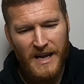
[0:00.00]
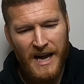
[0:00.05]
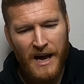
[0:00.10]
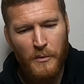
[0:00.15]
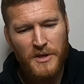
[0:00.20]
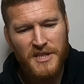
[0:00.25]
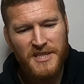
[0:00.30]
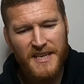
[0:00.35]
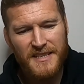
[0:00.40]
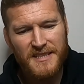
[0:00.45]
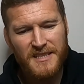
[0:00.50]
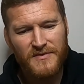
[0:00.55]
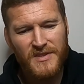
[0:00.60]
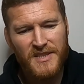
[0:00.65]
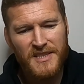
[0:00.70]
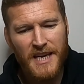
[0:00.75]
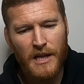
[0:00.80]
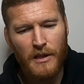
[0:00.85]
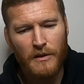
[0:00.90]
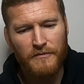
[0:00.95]
Our sense of
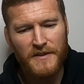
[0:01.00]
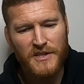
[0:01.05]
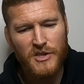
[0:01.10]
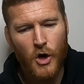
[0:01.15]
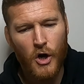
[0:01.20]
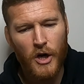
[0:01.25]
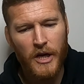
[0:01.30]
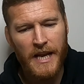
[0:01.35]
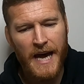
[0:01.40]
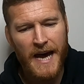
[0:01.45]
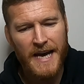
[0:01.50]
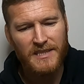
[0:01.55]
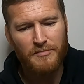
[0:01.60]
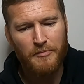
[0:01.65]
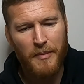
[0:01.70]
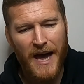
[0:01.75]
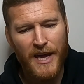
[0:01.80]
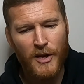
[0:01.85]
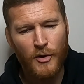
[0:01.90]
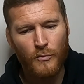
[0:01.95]
self is organized
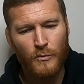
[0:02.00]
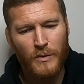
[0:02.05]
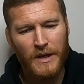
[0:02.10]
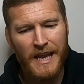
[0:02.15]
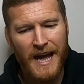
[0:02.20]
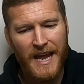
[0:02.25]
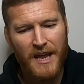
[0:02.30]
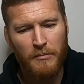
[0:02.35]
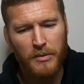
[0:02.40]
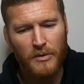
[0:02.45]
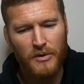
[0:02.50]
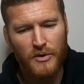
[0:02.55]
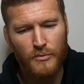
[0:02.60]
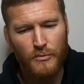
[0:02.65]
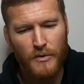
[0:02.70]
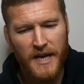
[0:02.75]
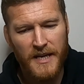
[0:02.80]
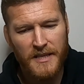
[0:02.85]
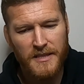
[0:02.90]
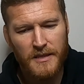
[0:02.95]
by an unreliable
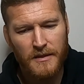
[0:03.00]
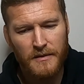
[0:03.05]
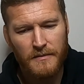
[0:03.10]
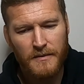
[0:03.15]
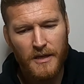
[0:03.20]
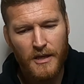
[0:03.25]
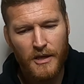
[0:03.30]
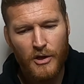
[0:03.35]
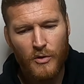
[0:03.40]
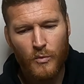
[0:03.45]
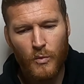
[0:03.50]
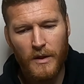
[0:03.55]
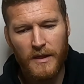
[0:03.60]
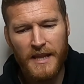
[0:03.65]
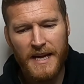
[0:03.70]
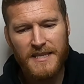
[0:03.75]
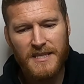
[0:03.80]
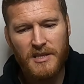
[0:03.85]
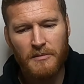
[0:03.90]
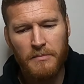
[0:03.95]
narrator. We're
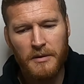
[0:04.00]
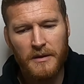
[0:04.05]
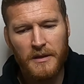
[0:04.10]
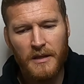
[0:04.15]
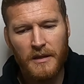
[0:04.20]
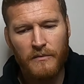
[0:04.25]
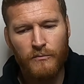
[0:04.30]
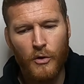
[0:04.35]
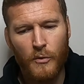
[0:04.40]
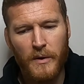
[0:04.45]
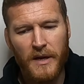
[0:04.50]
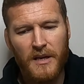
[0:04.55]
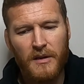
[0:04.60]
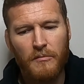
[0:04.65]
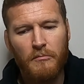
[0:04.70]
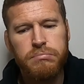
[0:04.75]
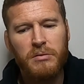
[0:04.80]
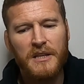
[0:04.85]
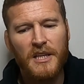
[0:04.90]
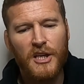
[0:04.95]
led to believe we're in
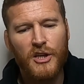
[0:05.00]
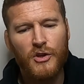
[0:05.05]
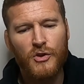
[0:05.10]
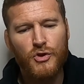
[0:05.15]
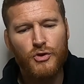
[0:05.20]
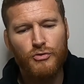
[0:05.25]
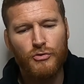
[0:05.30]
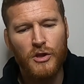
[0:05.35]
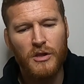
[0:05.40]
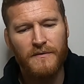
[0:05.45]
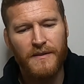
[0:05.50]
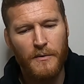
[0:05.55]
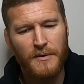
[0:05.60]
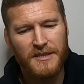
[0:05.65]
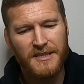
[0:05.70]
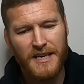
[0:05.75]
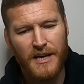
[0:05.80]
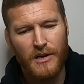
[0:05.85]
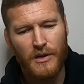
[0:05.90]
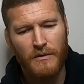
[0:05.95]
complete control of
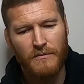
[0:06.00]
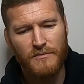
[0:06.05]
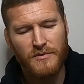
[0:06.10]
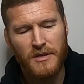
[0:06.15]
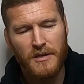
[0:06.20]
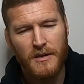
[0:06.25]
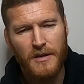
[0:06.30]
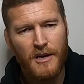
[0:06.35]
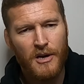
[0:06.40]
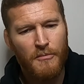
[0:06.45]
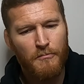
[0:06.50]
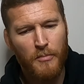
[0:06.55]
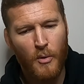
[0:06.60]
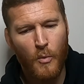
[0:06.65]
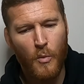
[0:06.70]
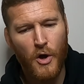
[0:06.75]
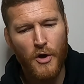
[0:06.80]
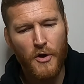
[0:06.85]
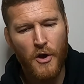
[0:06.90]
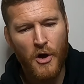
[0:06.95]
ourselves,
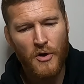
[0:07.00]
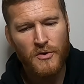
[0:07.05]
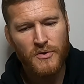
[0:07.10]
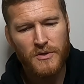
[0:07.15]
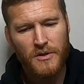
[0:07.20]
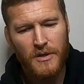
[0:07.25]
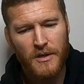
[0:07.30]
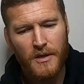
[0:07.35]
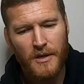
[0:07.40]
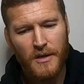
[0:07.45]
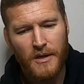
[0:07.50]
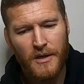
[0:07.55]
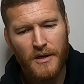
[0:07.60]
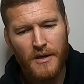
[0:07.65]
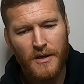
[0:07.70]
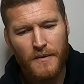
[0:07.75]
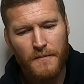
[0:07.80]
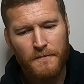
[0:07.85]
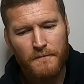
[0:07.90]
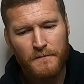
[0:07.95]
but we're not.
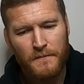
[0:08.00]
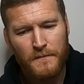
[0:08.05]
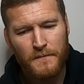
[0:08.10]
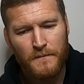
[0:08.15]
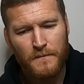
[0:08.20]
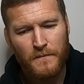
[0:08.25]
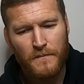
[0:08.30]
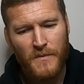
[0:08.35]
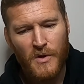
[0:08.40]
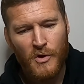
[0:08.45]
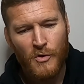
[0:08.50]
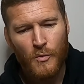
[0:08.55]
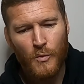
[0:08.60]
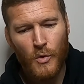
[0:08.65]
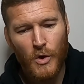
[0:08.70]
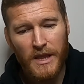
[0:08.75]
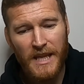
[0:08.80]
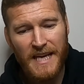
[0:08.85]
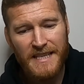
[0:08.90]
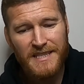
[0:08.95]

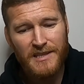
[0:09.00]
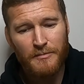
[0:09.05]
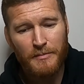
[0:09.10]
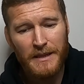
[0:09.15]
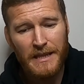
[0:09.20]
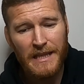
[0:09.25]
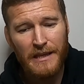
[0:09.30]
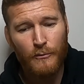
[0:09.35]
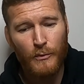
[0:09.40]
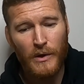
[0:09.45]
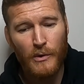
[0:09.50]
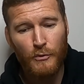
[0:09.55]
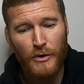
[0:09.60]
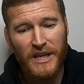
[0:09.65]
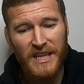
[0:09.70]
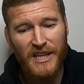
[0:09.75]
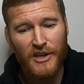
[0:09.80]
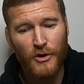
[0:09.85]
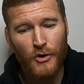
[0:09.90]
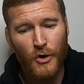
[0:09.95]
We're led to believe we
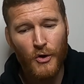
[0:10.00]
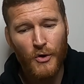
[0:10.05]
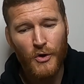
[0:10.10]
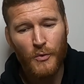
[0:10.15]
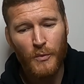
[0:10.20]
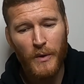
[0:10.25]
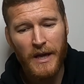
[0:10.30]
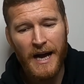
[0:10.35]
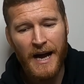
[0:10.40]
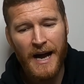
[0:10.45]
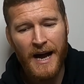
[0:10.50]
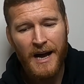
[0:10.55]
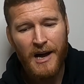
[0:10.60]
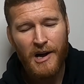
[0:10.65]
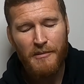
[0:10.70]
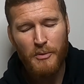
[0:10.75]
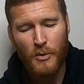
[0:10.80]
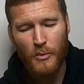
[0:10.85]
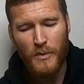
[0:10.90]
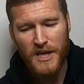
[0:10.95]
really know who we are,
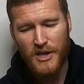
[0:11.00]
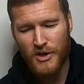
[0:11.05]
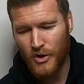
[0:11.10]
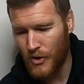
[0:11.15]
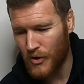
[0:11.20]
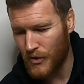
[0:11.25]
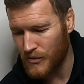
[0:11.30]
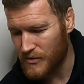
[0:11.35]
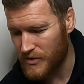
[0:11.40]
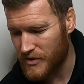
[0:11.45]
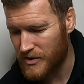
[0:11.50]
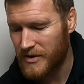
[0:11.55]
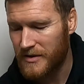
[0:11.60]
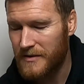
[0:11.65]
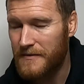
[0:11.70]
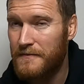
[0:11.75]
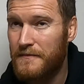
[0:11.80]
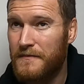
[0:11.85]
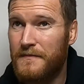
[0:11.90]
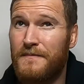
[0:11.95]
but we don't.
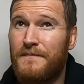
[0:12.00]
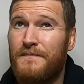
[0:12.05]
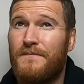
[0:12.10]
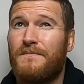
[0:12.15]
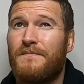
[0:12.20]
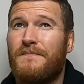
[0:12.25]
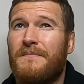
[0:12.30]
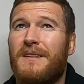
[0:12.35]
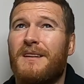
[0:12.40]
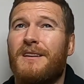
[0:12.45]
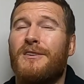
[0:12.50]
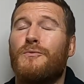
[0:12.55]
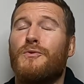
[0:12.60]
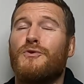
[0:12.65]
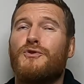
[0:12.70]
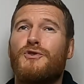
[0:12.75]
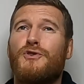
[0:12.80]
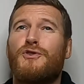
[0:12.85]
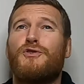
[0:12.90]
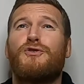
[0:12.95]
We're
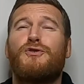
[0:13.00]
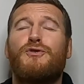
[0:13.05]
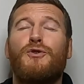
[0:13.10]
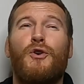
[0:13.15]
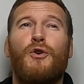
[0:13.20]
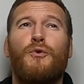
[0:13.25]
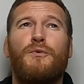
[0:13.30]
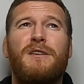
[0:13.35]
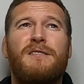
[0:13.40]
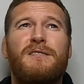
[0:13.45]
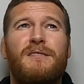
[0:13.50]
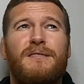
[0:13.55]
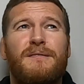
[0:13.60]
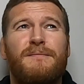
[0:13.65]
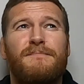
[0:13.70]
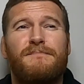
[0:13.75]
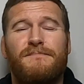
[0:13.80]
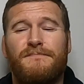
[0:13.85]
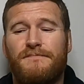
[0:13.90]
just stories.